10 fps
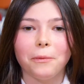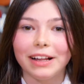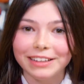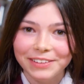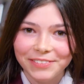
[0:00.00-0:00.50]

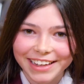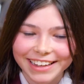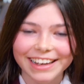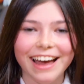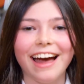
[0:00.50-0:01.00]

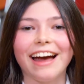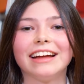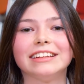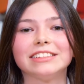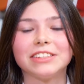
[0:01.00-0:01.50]
welcoming
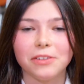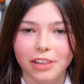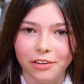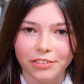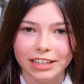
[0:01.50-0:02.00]
and so
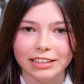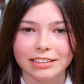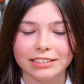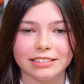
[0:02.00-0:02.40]
loving.